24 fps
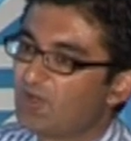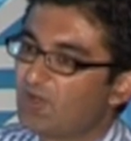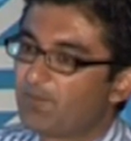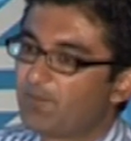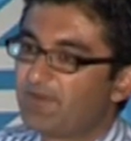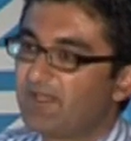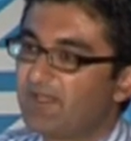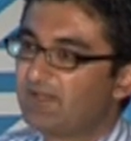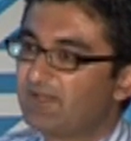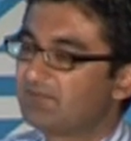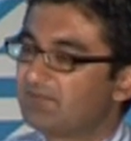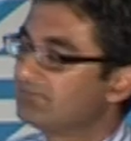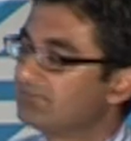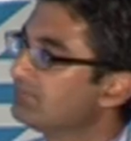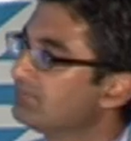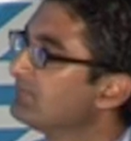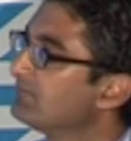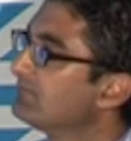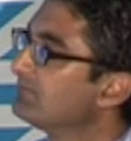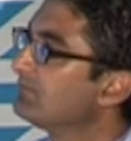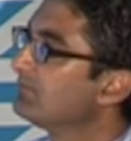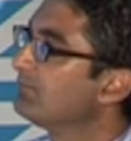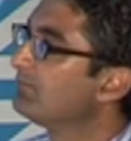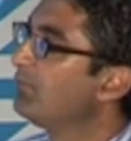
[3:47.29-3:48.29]
are being
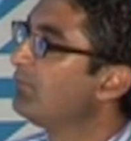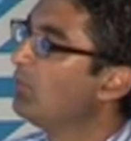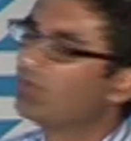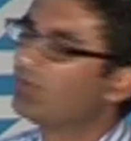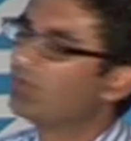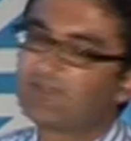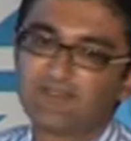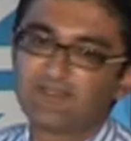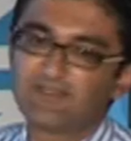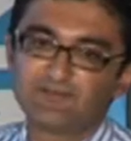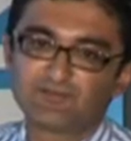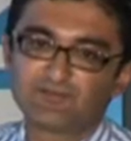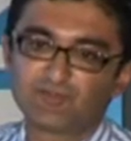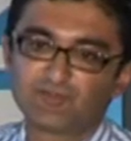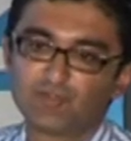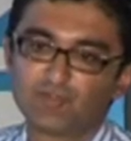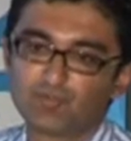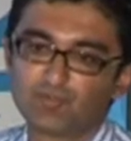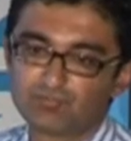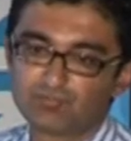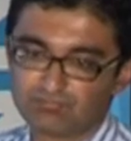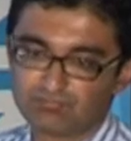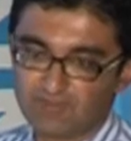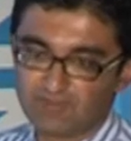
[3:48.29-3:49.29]
brought in
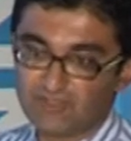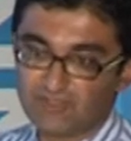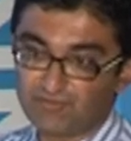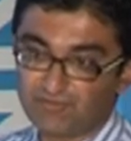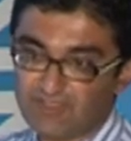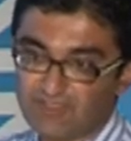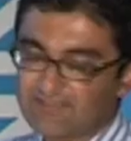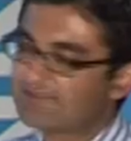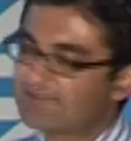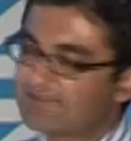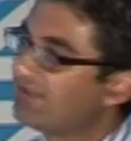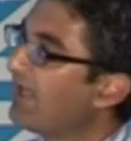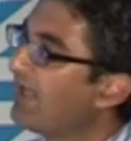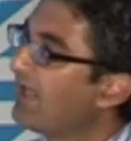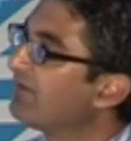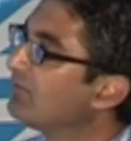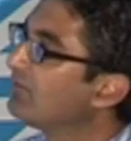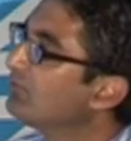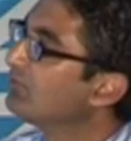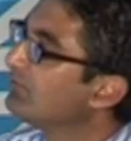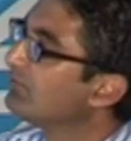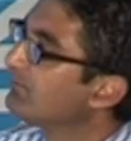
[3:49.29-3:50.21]
to address that